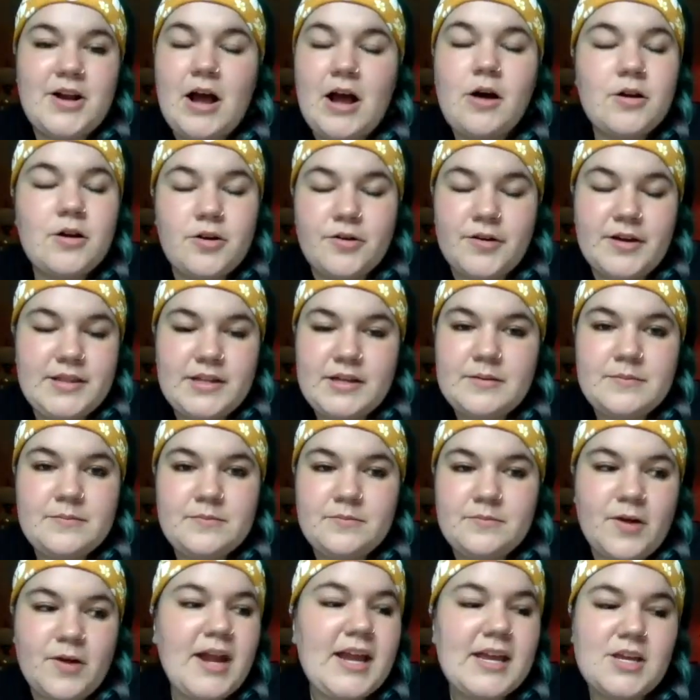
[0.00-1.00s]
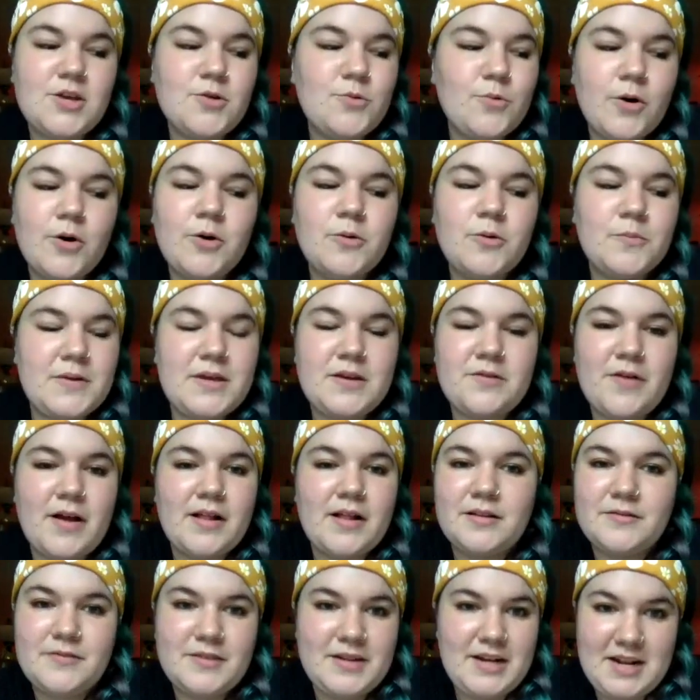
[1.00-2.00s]
algorithm, right? You won't be
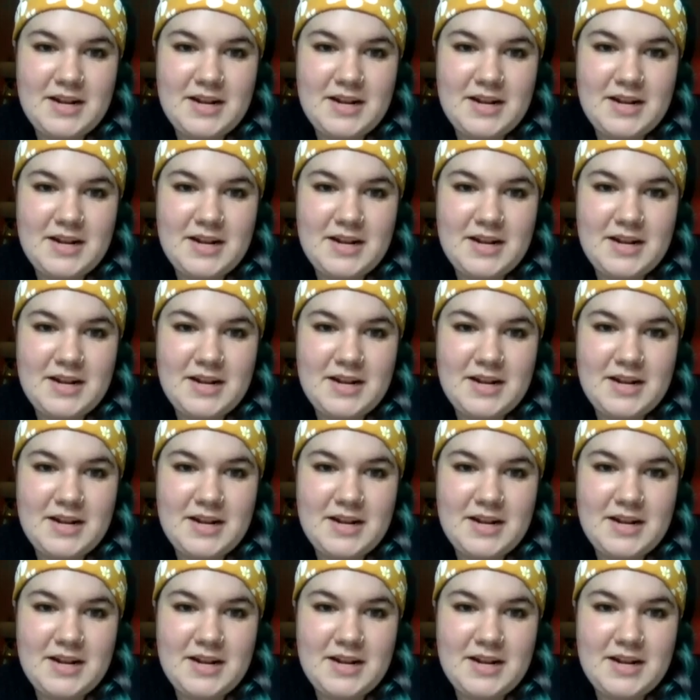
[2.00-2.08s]
relevant